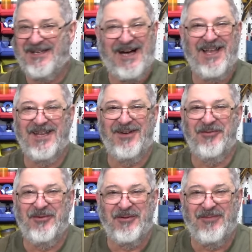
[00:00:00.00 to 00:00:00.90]
I love it
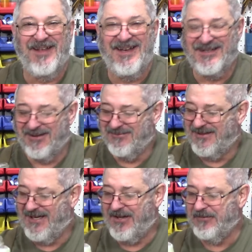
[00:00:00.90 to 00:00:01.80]
when the plan comes
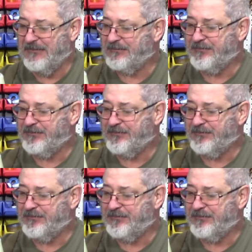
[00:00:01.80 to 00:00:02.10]
together.